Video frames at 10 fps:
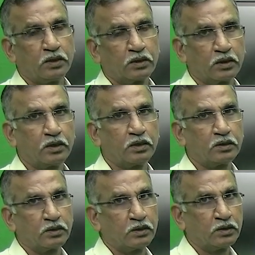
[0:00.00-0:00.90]
current
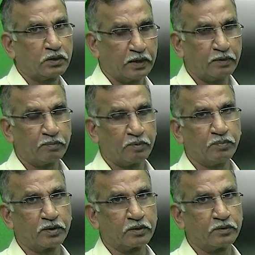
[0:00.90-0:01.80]
random
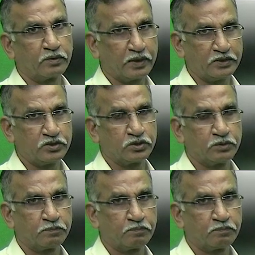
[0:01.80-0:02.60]
number range.